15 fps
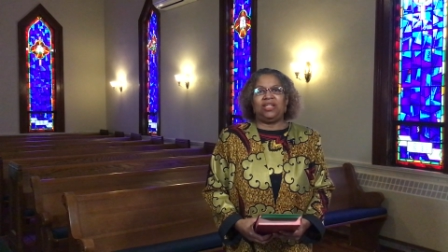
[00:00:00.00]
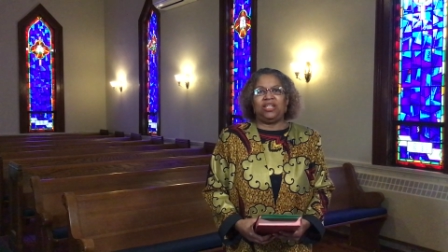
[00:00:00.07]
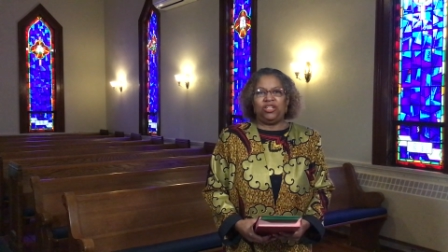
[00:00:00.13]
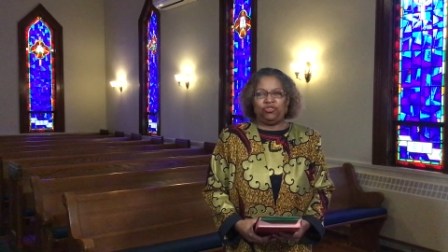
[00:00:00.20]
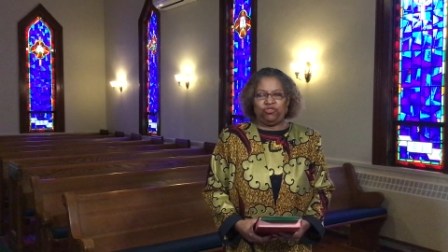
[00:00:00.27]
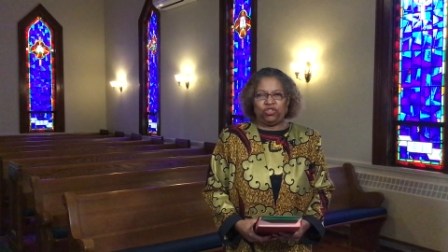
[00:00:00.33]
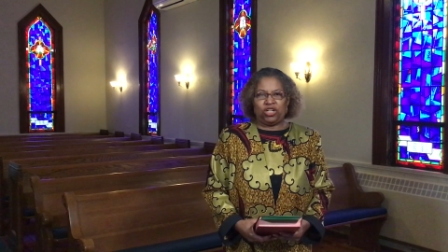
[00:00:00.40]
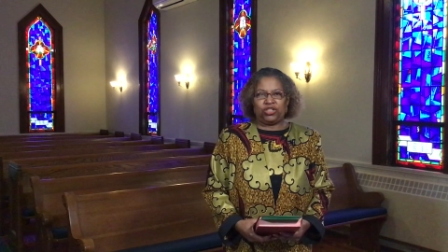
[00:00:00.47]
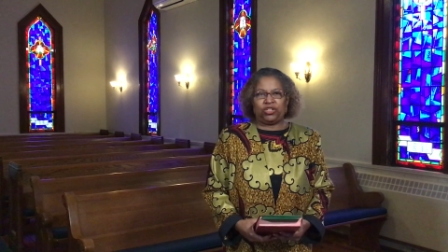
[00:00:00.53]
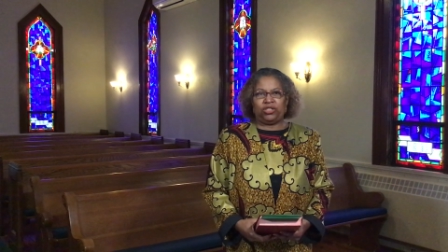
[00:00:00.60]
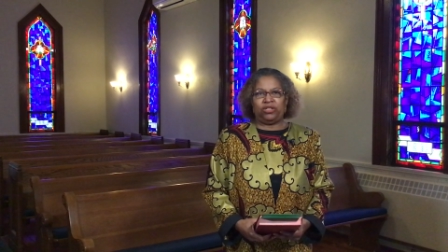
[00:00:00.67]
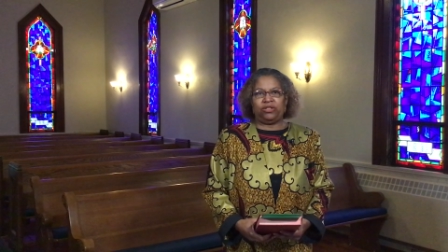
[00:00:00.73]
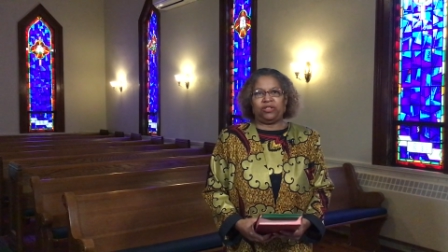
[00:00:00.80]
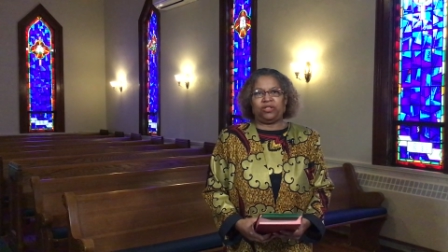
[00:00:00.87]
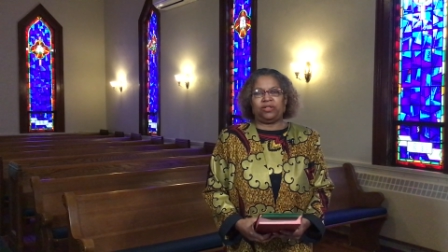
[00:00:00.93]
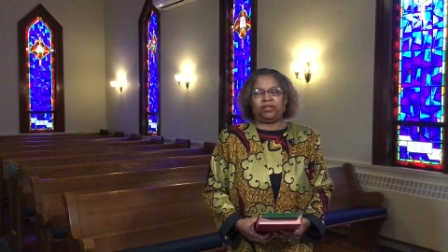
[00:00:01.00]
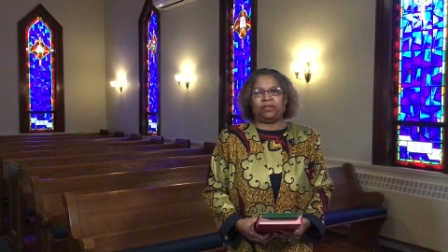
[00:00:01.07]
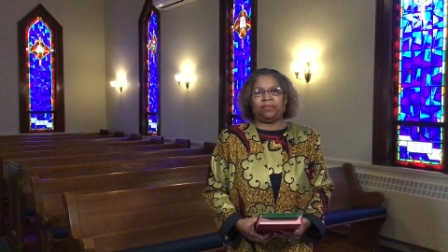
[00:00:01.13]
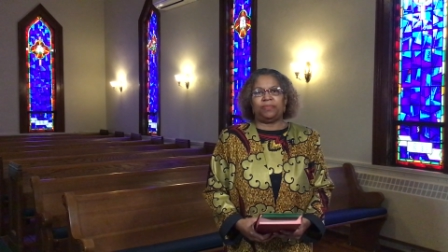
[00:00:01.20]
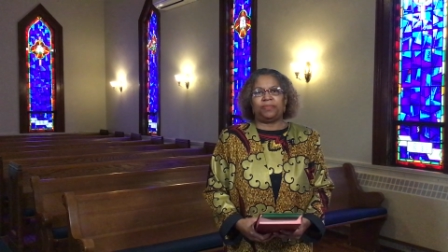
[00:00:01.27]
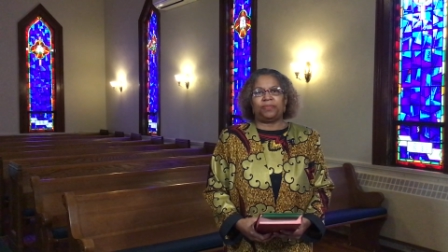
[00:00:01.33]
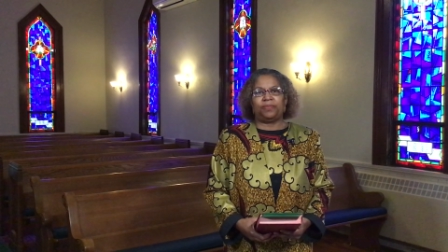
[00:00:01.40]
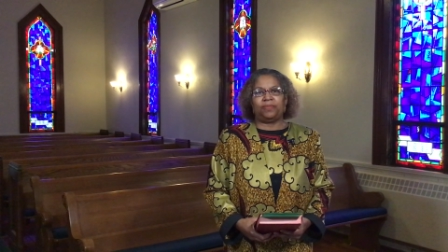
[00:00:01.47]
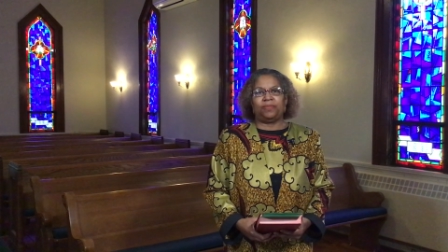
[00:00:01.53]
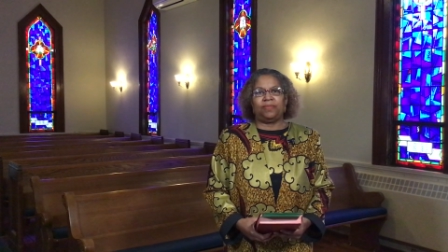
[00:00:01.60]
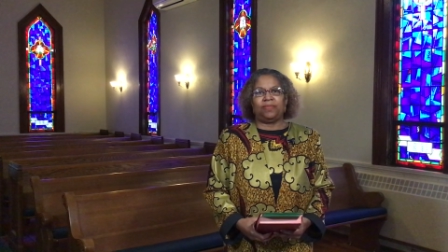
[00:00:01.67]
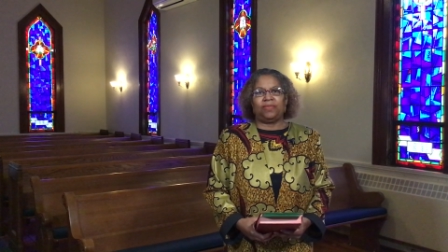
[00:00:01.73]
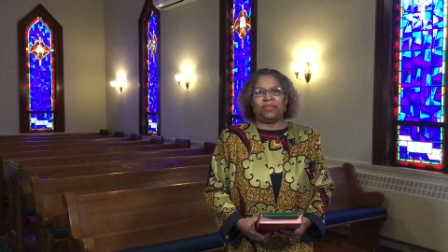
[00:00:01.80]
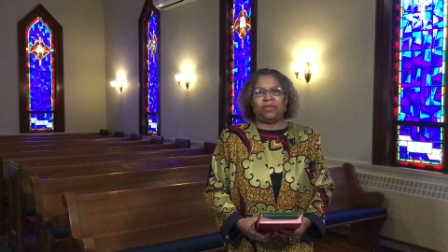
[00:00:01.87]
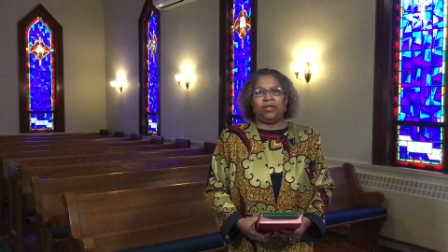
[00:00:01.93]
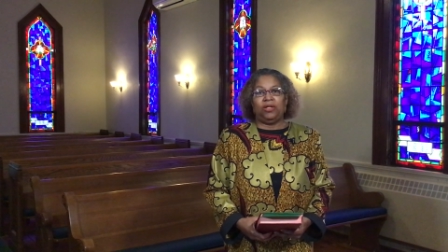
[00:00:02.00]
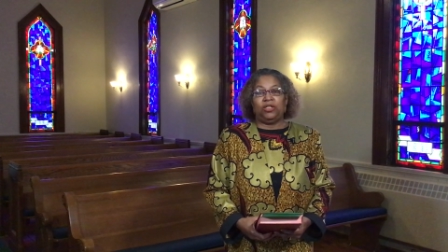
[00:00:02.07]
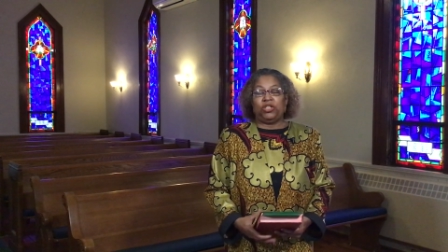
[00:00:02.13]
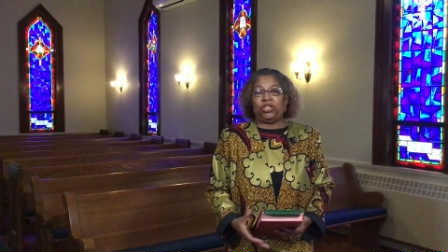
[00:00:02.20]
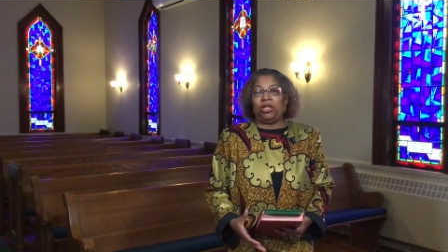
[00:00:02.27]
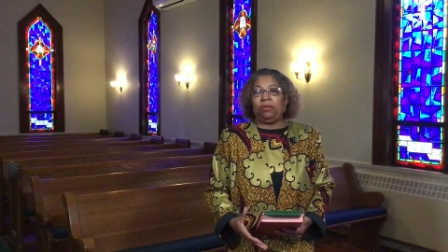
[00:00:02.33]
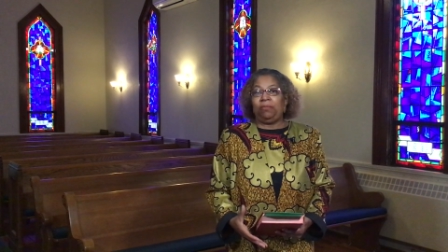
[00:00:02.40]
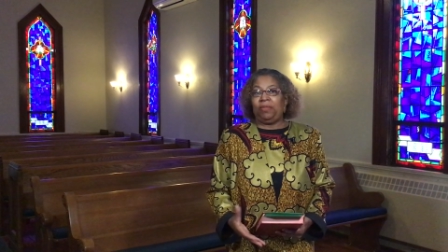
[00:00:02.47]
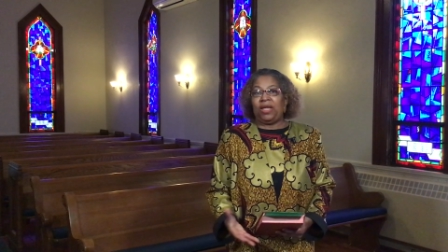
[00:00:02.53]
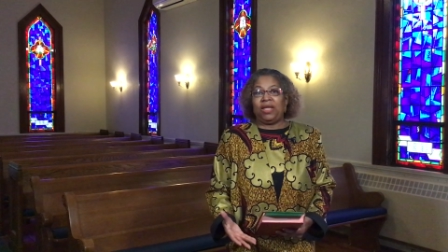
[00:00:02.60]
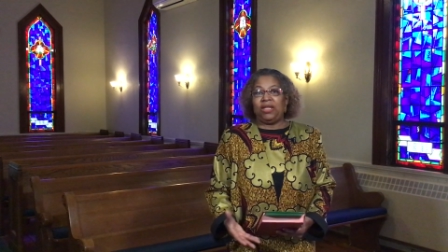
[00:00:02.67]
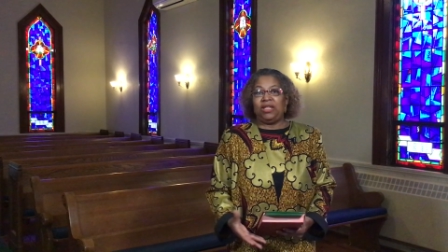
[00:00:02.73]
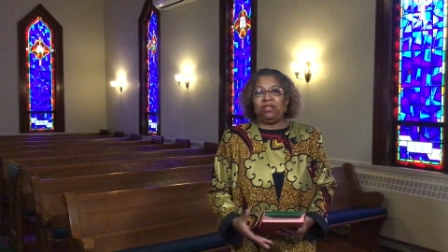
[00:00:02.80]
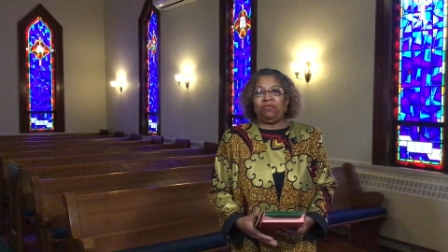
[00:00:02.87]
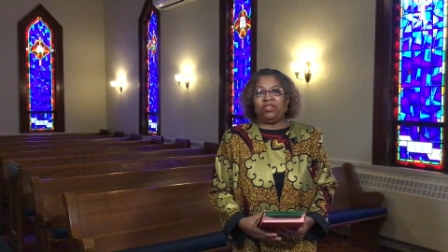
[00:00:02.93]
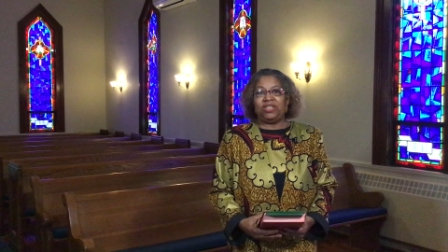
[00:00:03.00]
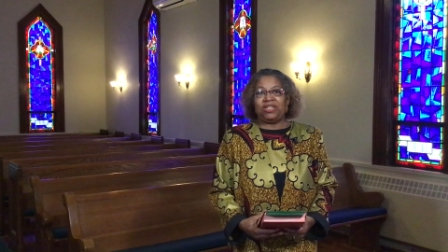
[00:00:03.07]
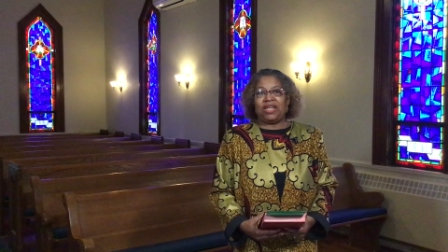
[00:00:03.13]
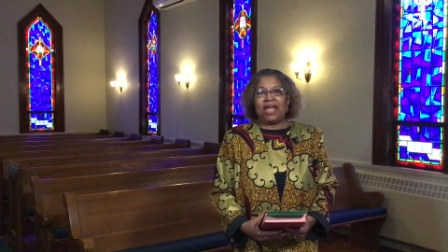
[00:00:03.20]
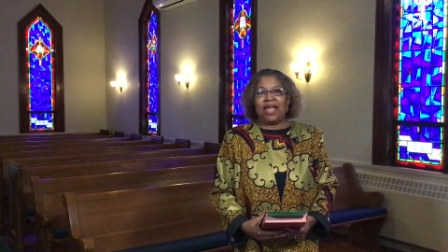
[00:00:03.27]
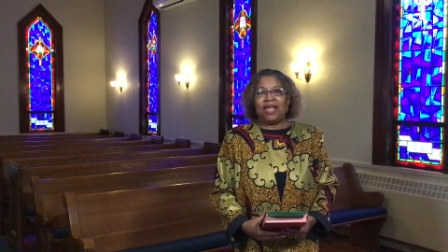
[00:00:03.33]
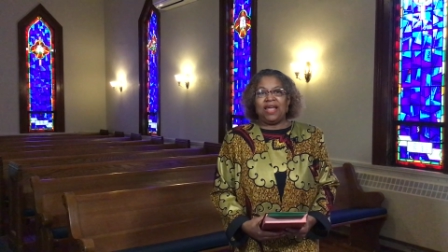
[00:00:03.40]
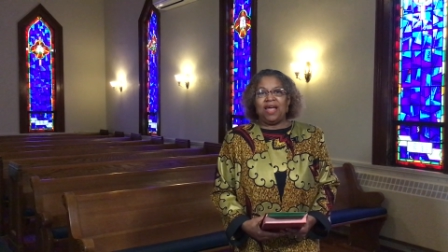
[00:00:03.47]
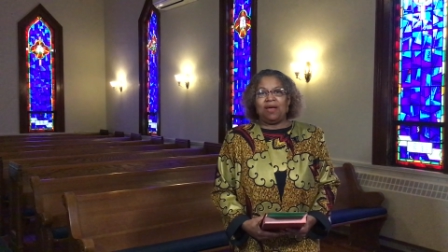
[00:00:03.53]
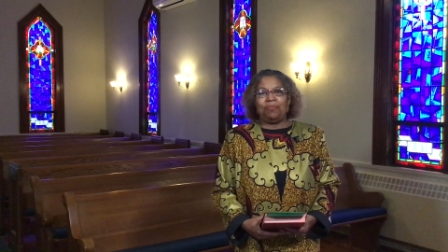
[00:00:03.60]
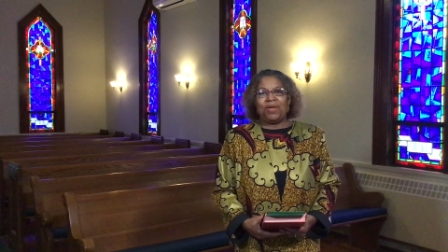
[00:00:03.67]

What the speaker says: injustice. Some may even say,